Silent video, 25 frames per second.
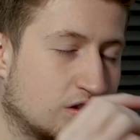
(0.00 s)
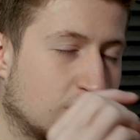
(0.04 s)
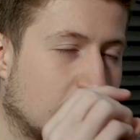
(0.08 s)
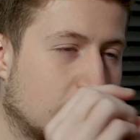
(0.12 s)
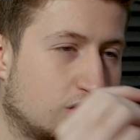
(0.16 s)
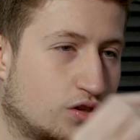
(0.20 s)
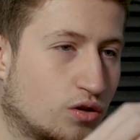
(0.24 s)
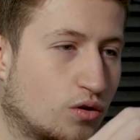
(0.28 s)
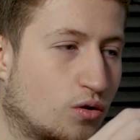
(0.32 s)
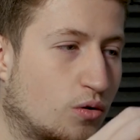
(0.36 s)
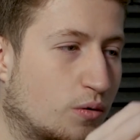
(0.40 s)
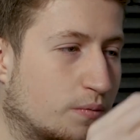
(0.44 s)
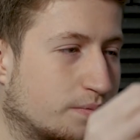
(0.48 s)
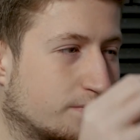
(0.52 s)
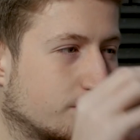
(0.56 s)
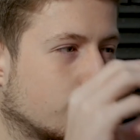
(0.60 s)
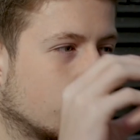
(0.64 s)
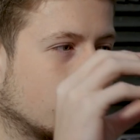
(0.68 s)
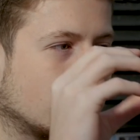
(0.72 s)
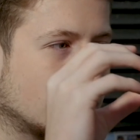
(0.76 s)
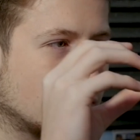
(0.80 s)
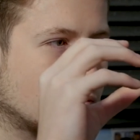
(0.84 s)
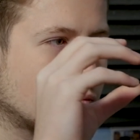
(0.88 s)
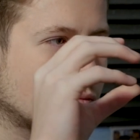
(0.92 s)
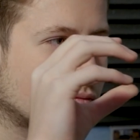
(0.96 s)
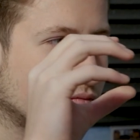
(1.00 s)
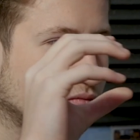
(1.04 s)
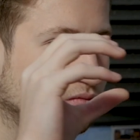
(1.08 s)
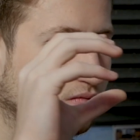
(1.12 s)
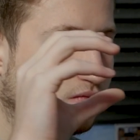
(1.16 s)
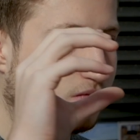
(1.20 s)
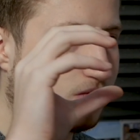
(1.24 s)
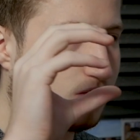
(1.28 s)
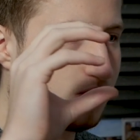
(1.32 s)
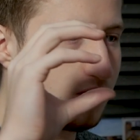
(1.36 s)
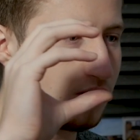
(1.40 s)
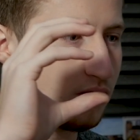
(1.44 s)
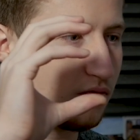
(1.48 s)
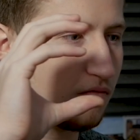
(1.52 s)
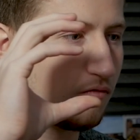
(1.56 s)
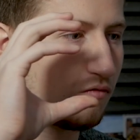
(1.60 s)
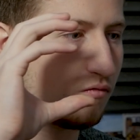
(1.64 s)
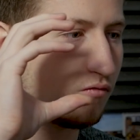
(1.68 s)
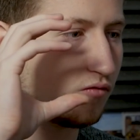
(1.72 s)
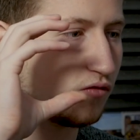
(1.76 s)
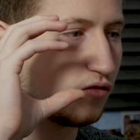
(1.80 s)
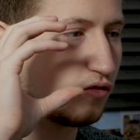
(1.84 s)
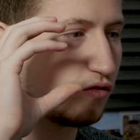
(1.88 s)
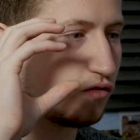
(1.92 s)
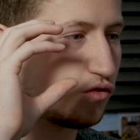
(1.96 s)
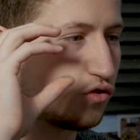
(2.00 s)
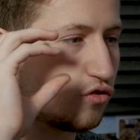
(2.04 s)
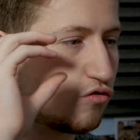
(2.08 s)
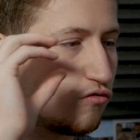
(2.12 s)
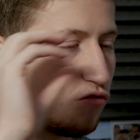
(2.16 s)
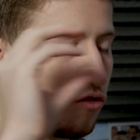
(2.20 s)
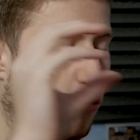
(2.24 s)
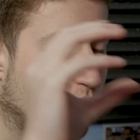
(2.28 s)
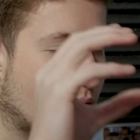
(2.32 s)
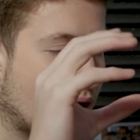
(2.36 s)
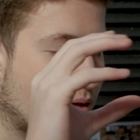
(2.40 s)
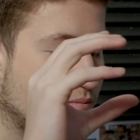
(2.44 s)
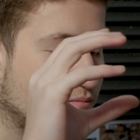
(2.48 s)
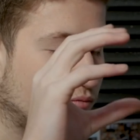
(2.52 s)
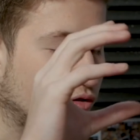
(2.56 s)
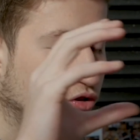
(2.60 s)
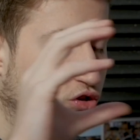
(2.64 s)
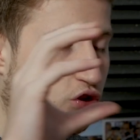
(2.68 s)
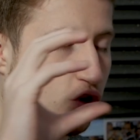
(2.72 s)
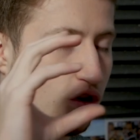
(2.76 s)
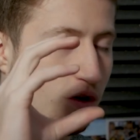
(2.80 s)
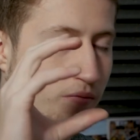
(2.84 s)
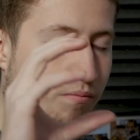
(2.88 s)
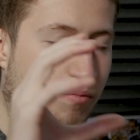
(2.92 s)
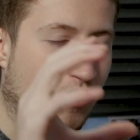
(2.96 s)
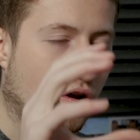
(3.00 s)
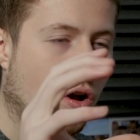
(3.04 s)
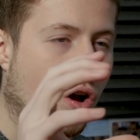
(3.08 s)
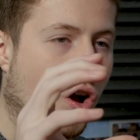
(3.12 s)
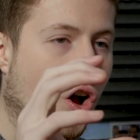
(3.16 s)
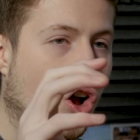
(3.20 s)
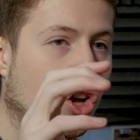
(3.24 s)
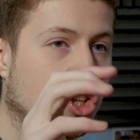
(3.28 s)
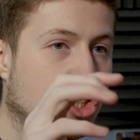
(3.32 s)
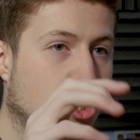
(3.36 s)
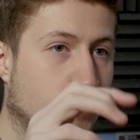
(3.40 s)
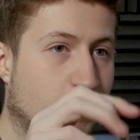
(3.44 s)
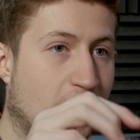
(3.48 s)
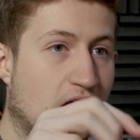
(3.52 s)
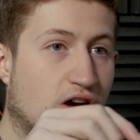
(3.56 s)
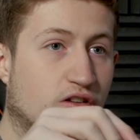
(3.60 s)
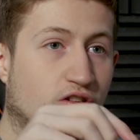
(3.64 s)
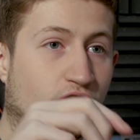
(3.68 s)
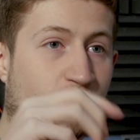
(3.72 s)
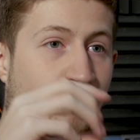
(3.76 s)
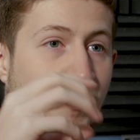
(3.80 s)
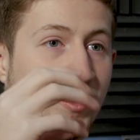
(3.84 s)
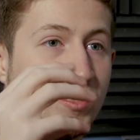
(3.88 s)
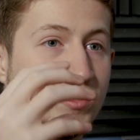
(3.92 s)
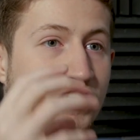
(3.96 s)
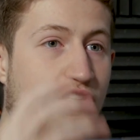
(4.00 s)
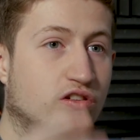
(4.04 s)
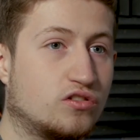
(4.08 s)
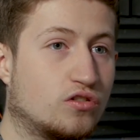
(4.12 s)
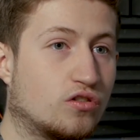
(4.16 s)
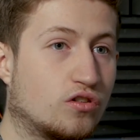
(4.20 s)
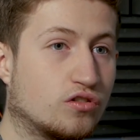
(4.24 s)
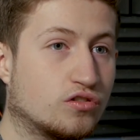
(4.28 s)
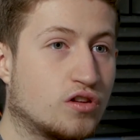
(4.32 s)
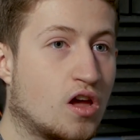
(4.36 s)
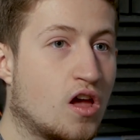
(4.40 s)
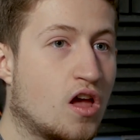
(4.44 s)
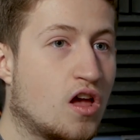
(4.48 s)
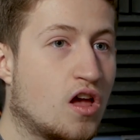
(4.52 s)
little, you remember certain parts about the things he does.